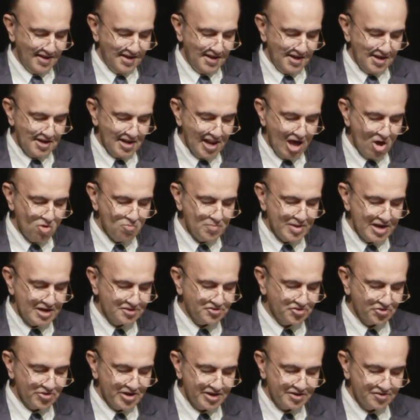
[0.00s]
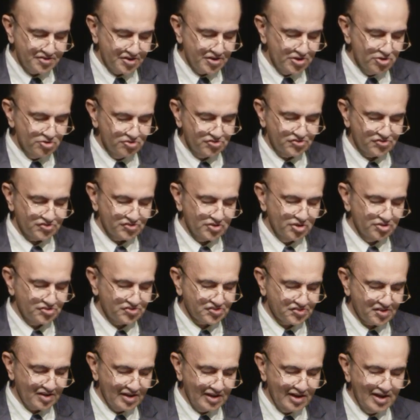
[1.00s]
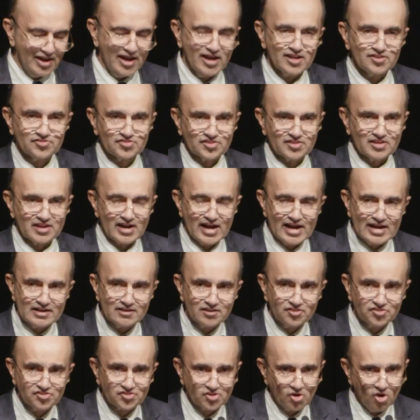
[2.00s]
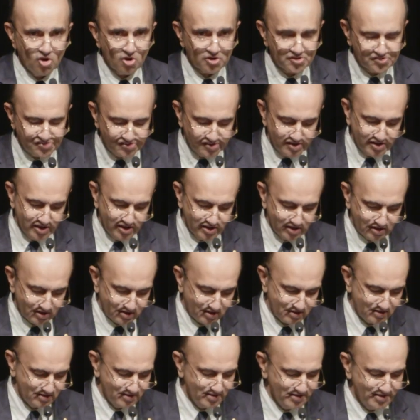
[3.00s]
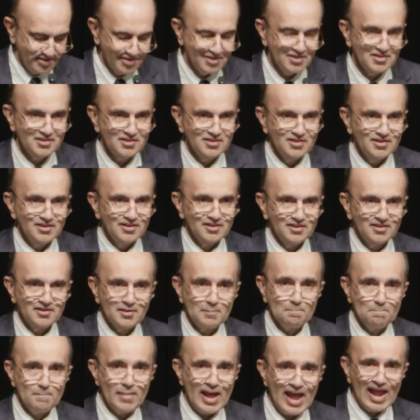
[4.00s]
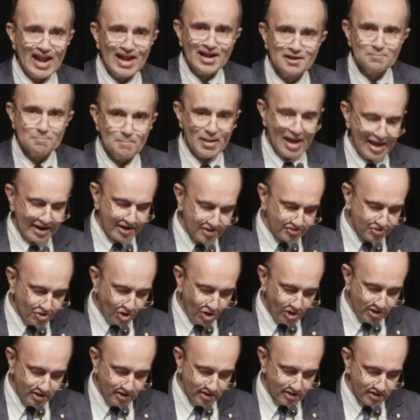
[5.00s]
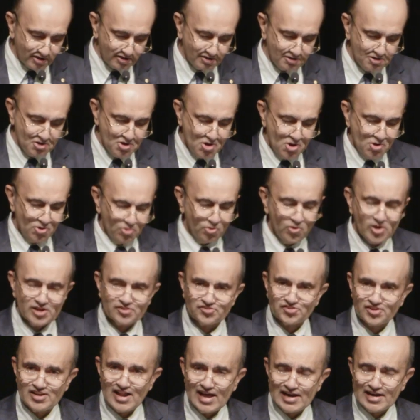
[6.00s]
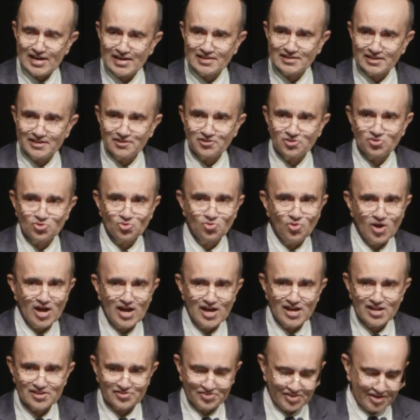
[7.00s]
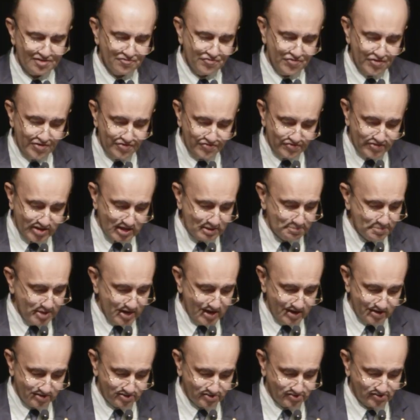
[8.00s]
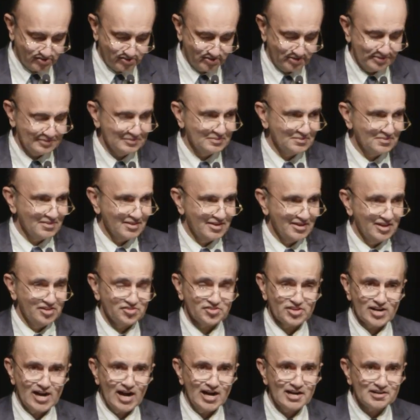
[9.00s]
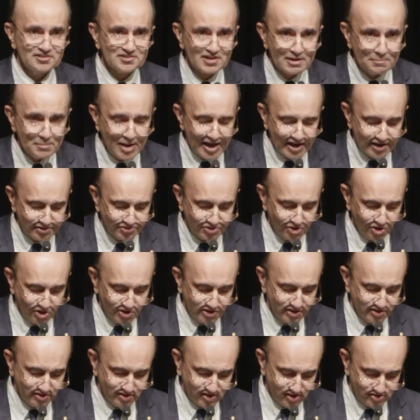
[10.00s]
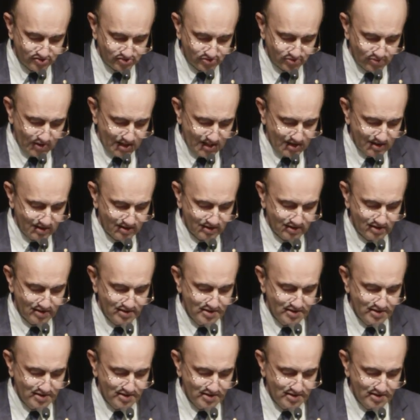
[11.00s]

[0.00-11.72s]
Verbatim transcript: allow me to introduce Australia's greatest auctioneer, a mad marathoner who has done it in 2 hours and 50 minutes. He's an ultra marathoner as well.